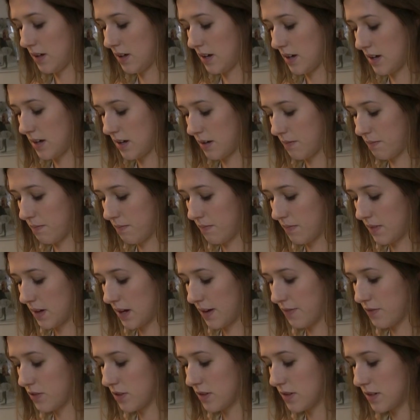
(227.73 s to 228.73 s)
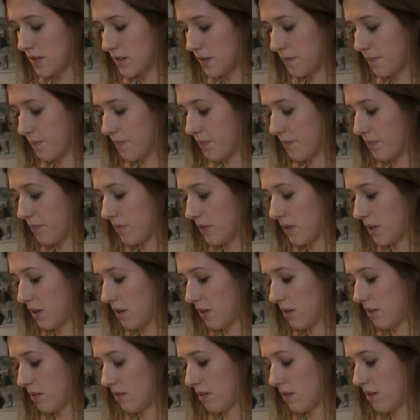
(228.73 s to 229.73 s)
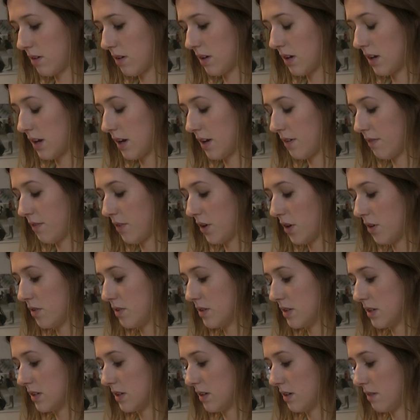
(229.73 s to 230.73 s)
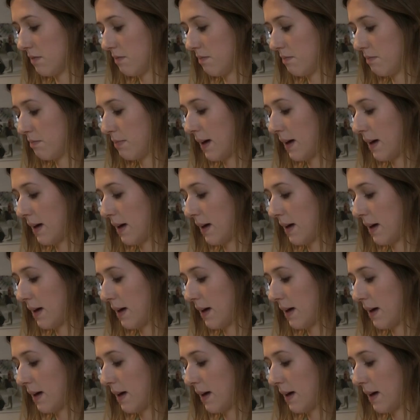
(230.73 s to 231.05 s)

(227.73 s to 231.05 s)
I've just kind of coated a